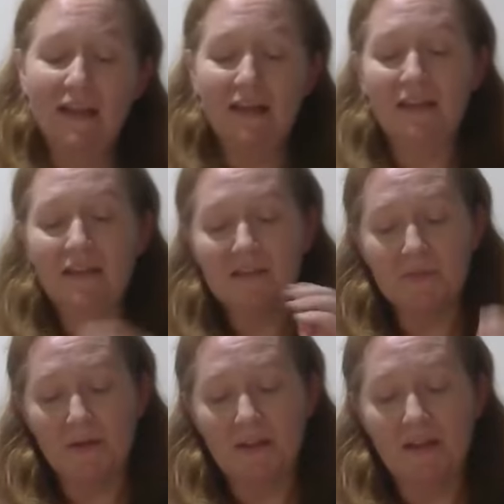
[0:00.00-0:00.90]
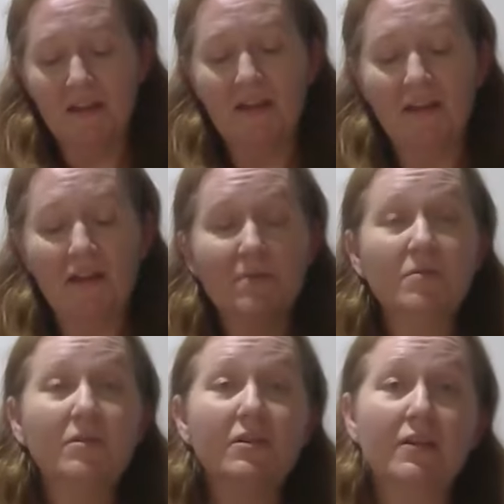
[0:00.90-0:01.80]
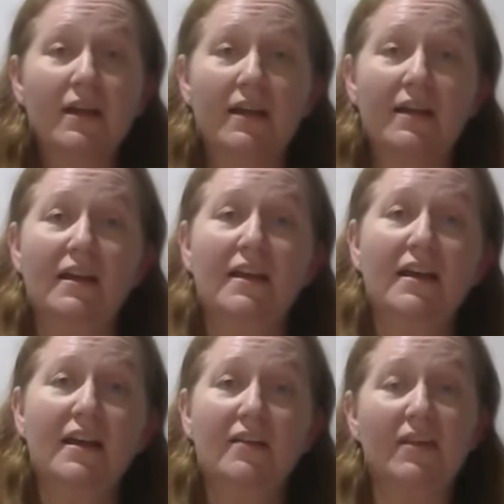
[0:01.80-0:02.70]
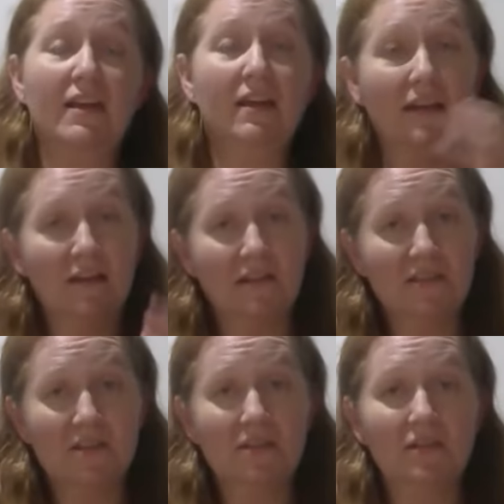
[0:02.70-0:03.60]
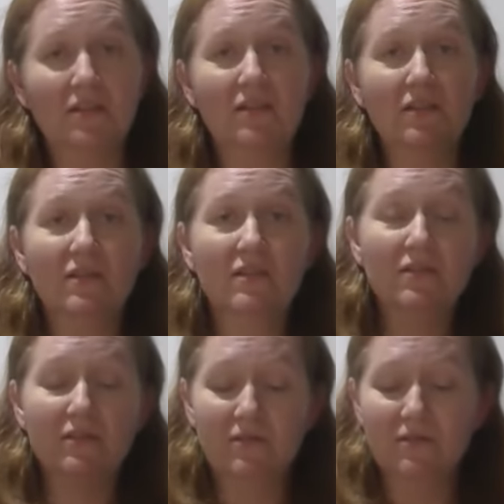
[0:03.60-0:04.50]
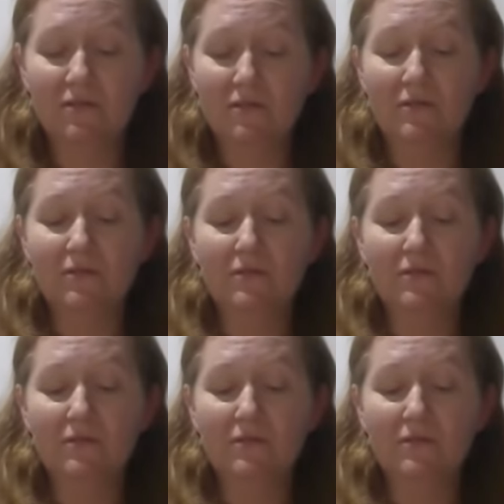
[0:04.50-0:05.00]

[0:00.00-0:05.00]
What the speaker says: His steps were heavy and slow.